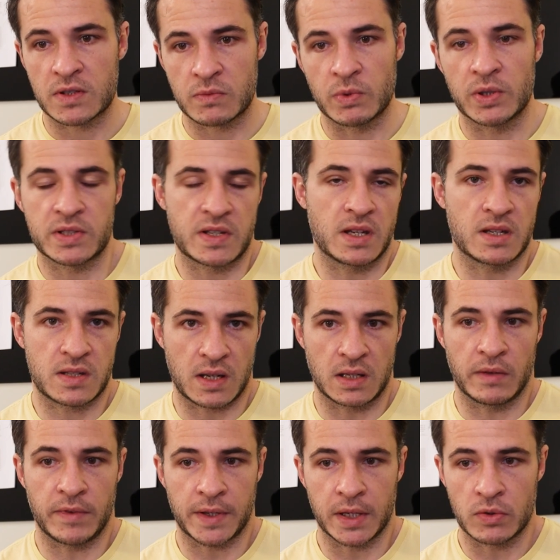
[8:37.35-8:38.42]
we'll see a
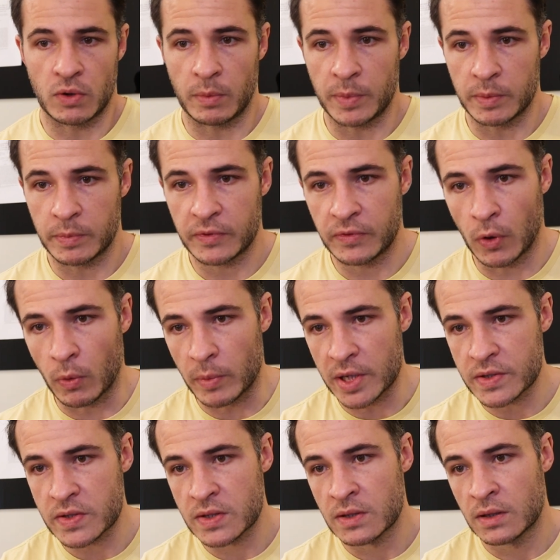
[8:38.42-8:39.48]
significant drop in
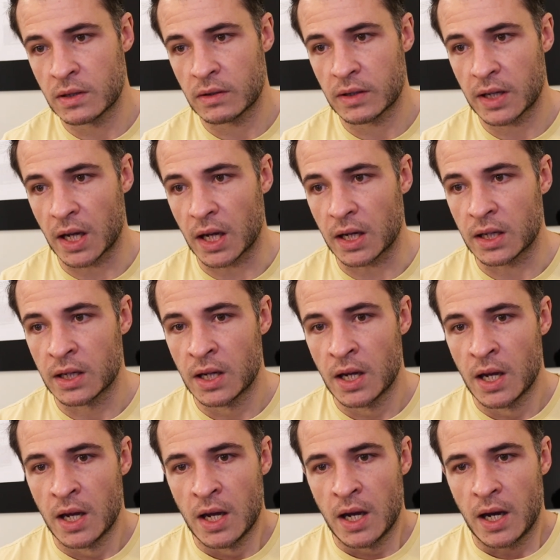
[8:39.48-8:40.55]
performance. Okay,
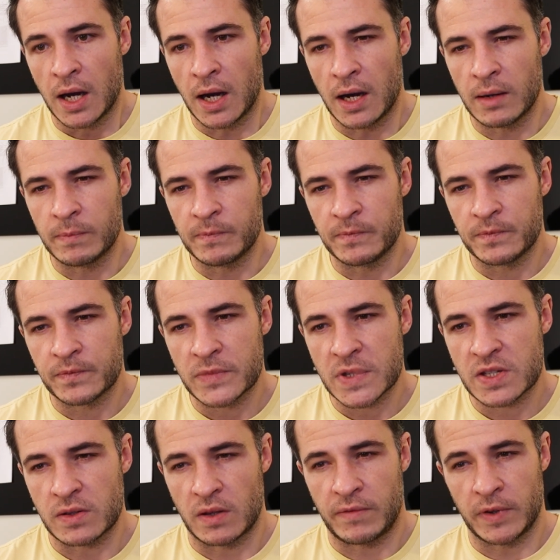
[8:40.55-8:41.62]

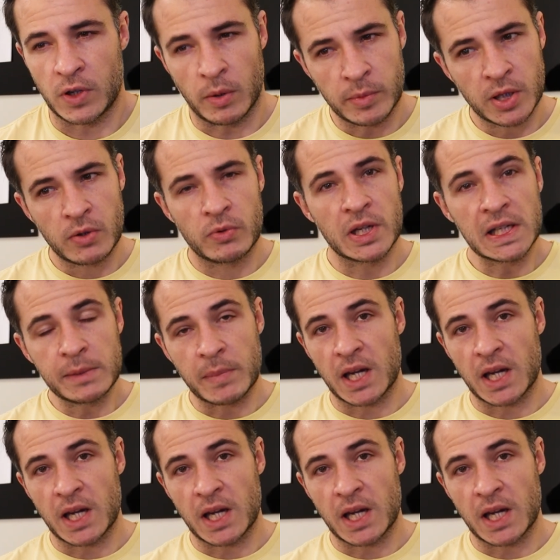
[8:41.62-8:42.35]
so the phenomena really